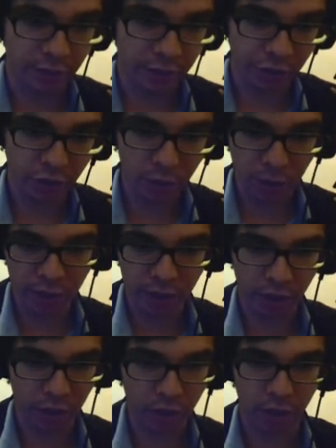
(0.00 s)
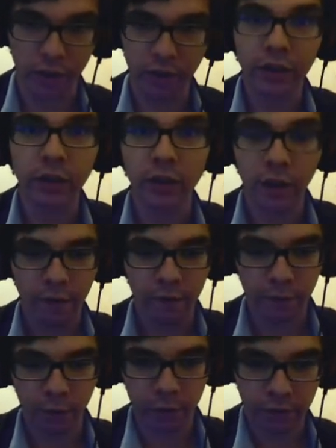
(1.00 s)
there's nobody on,
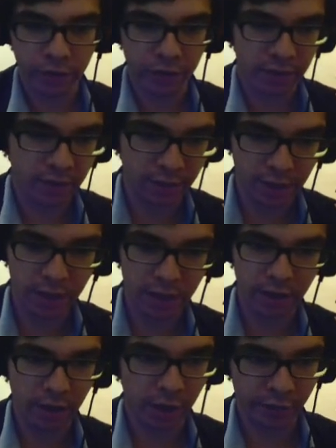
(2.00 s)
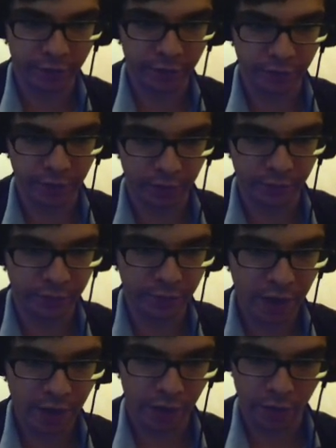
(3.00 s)
for the sake of the
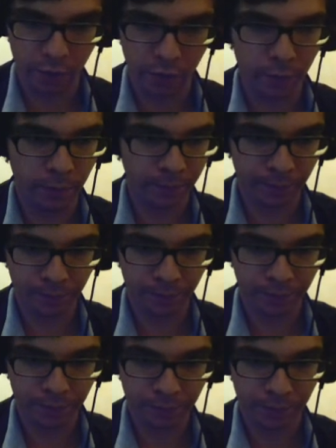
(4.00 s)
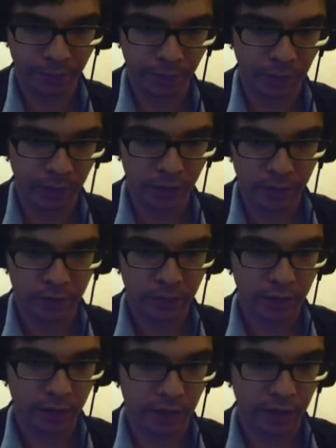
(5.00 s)
video,
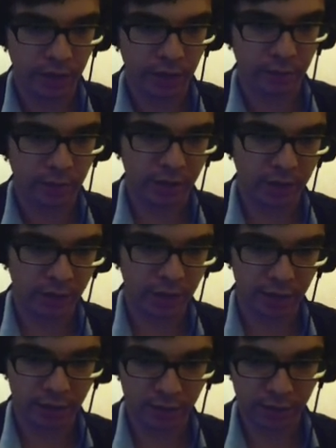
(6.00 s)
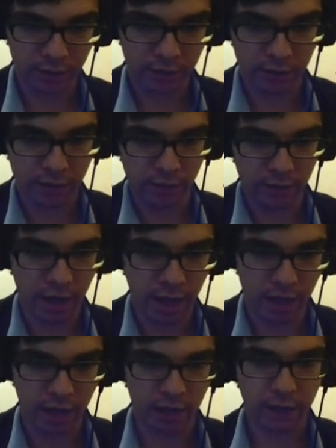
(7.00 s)
time set
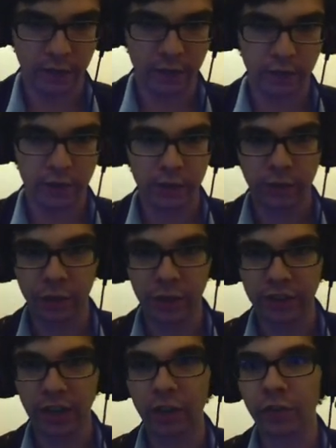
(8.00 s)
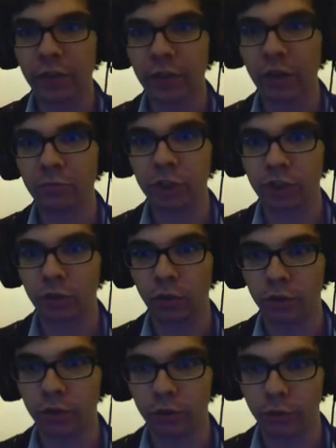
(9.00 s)
day. For the sake of the video, I'm just
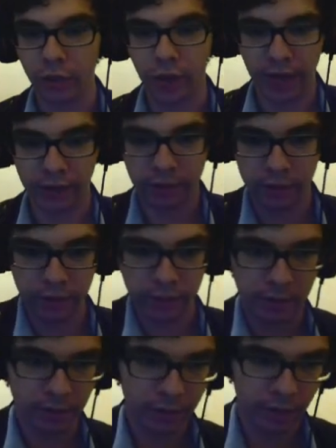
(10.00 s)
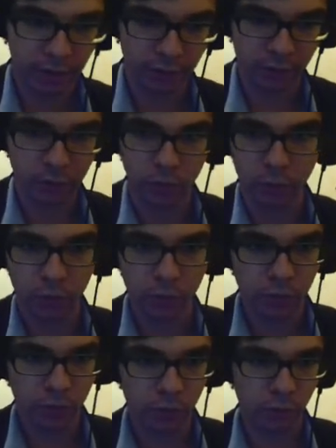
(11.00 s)
going to do that. And also,
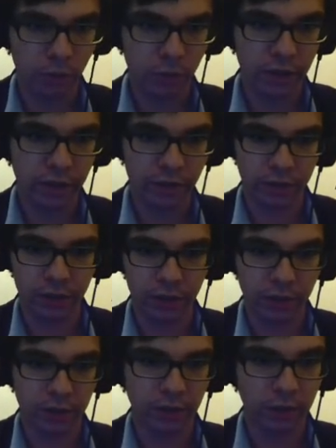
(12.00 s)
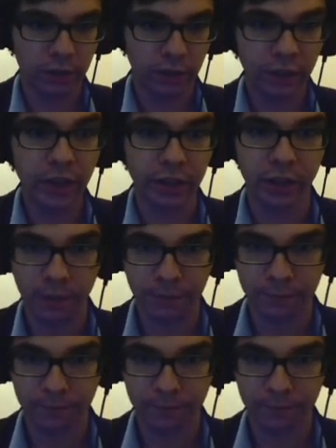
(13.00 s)
weather clear.